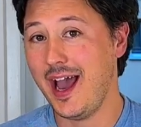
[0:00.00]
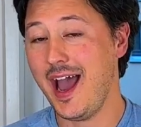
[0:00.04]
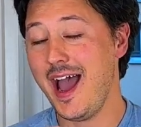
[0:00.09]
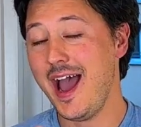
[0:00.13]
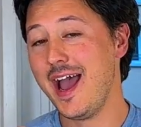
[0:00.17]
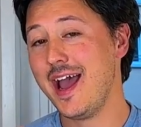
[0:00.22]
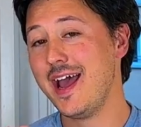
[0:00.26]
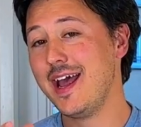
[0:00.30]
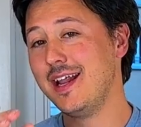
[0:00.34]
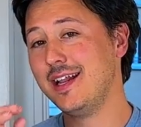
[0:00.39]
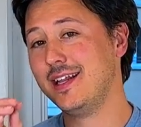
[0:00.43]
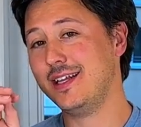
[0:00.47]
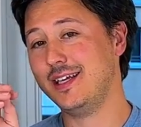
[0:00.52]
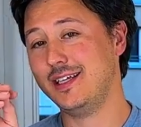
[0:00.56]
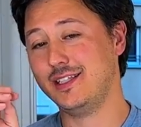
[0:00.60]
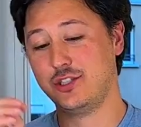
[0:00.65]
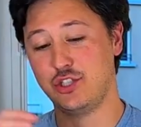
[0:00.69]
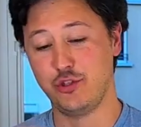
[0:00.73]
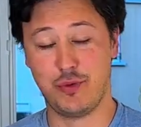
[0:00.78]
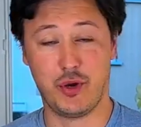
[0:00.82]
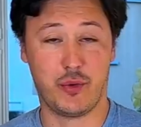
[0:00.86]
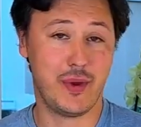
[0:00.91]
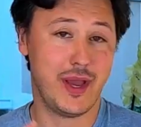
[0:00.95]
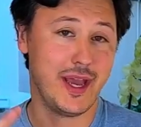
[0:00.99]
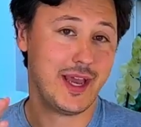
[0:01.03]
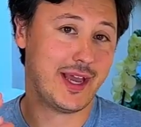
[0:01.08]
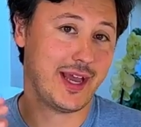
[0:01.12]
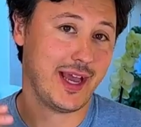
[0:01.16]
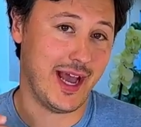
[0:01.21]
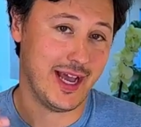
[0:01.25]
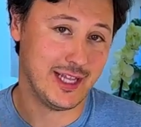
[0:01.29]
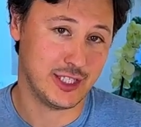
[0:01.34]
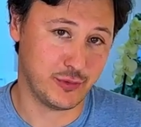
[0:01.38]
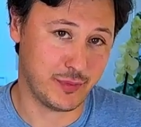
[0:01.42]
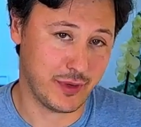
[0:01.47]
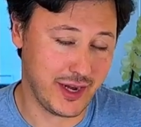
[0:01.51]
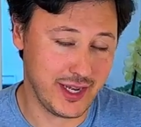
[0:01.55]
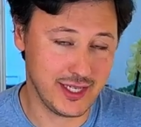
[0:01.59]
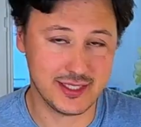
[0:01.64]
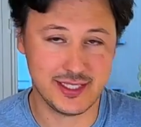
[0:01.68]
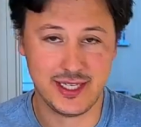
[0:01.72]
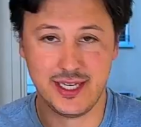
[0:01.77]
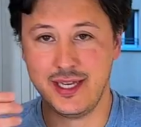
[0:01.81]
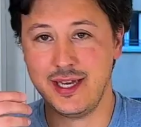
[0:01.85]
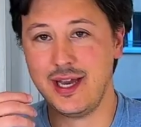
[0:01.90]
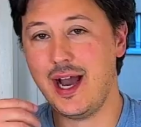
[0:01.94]
And it's super quick and super
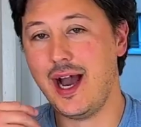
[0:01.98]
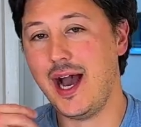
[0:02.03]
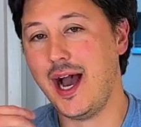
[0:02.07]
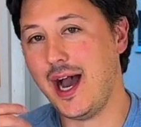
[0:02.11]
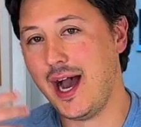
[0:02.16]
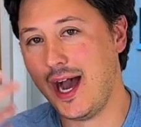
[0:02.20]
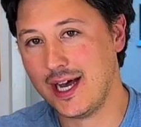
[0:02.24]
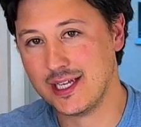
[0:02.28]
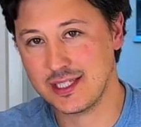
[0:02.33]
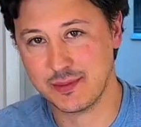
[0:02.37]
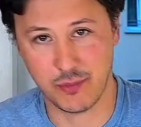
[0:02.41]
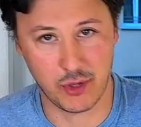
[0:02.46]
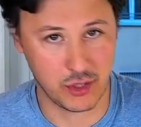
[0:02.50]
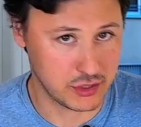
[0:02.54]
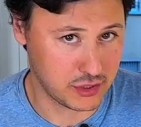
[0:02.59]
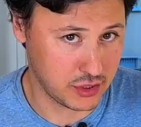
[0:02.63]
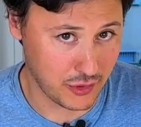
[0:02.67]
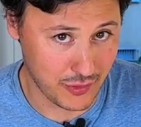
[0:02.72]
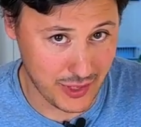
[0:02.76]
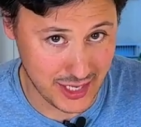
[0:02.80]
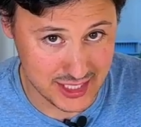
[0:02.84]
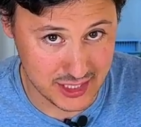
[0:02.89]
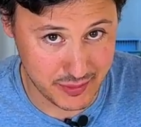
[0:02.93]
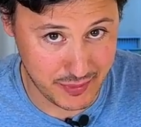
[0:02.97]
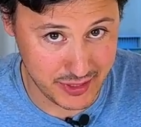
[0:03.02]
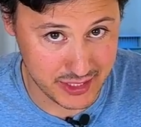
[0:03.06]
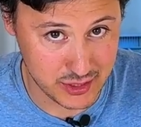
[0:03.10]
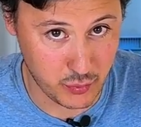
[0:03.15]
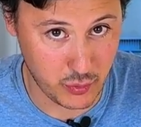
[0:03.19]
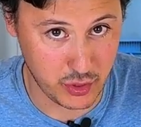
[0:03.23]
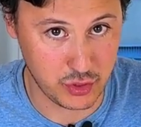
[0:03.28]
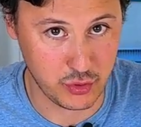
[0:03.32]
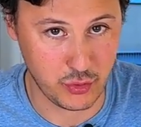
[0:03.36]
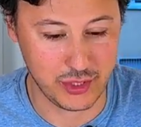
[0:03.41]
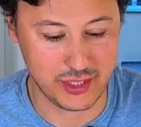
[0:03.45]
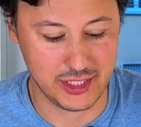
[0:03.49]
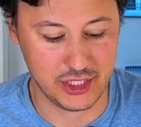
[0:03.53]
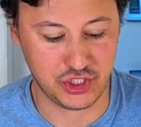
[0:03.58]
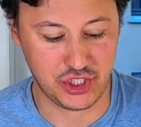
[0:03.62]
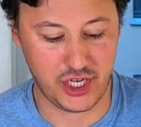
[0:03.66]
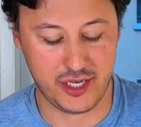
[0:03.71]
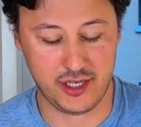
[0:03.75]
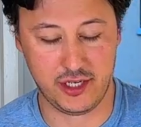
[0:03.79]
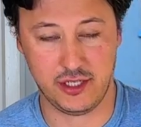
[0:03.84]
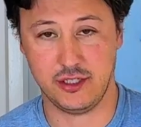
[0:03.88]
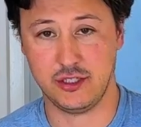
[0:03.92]
easy, as most of the recipes we do in the
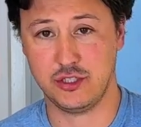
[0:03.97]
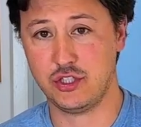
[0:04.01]
channel.